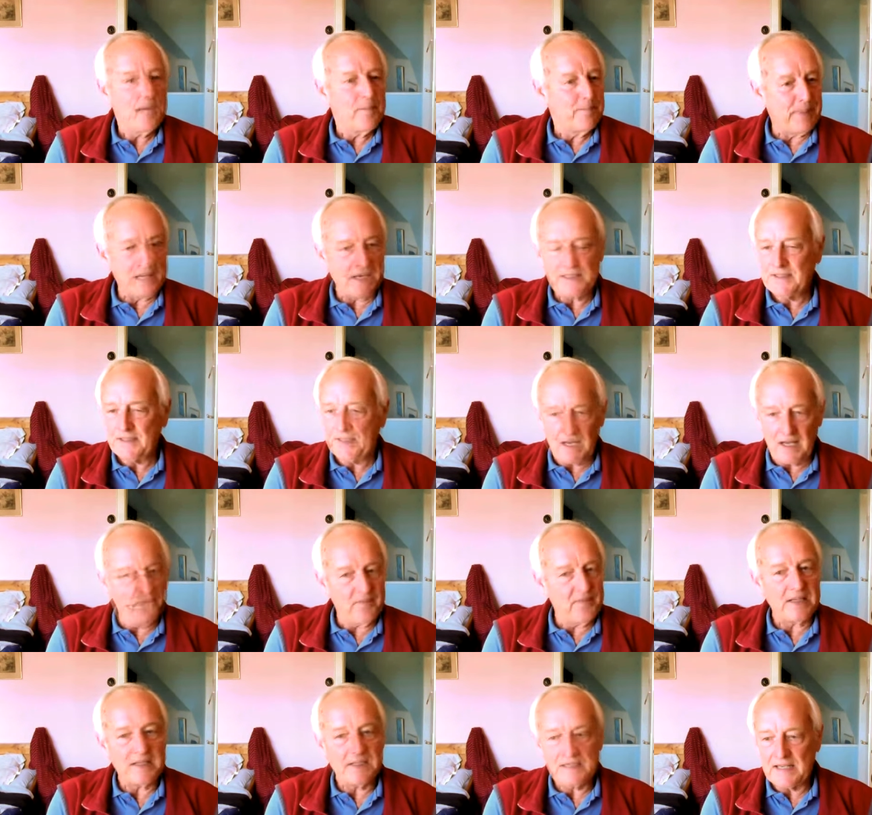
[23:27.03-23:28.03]
Best
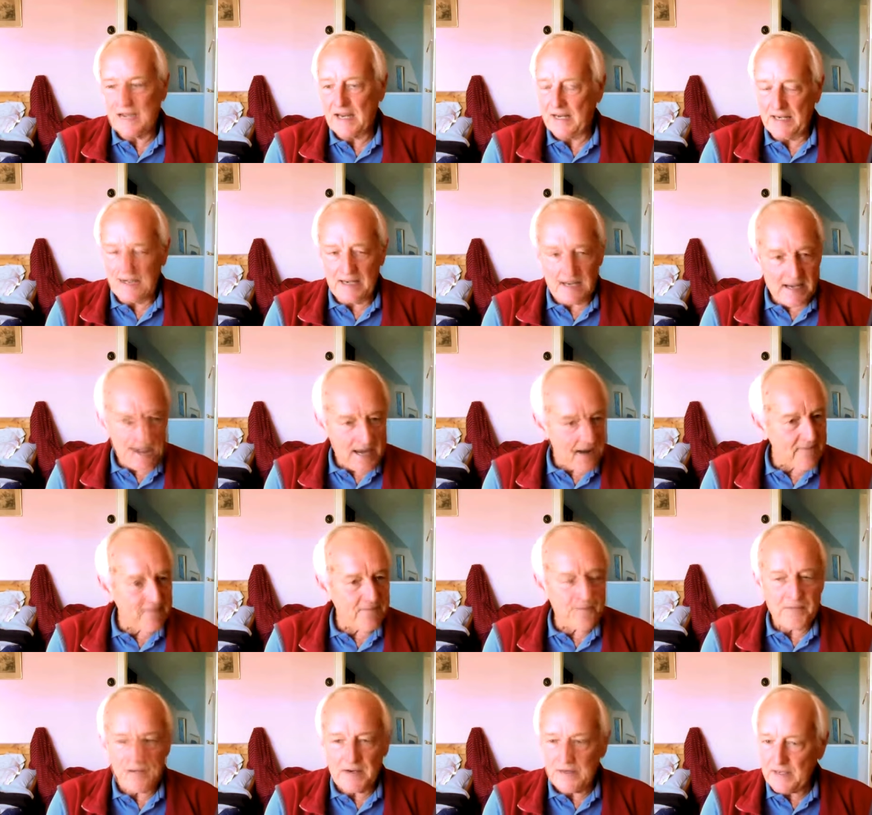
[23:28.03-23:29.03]
evidence can
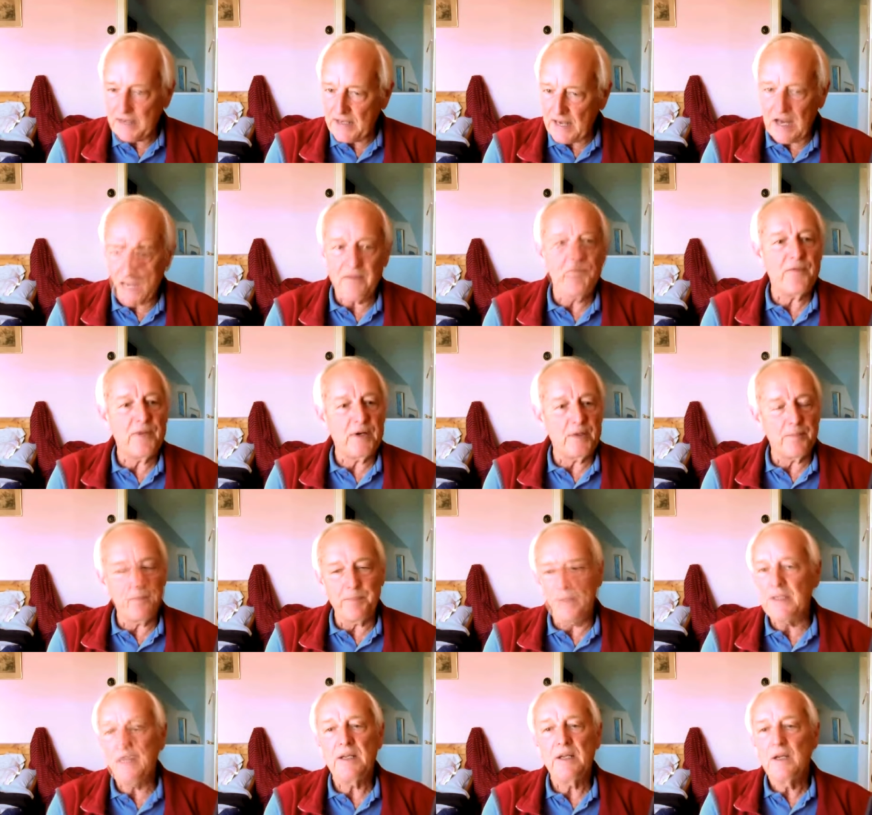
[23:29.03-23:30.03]
never, ever
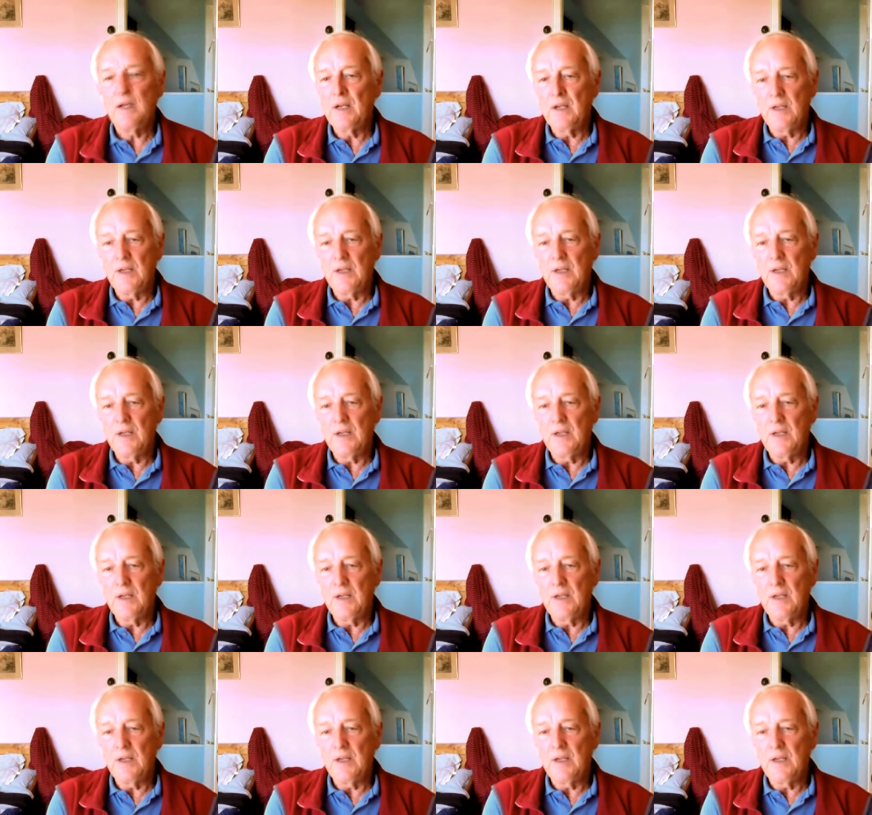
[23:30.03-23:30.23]
be